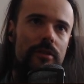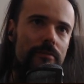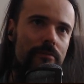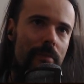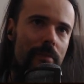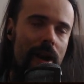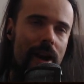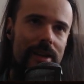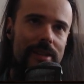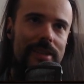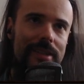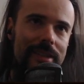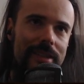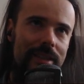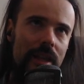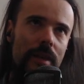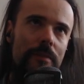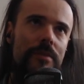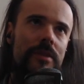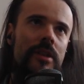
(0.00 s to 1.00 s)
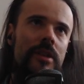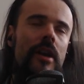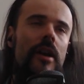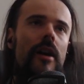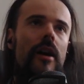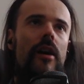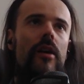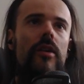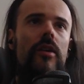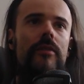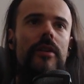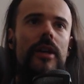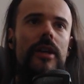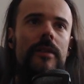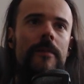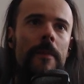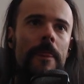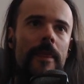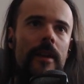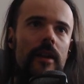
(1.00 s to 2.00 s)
max dips out of it.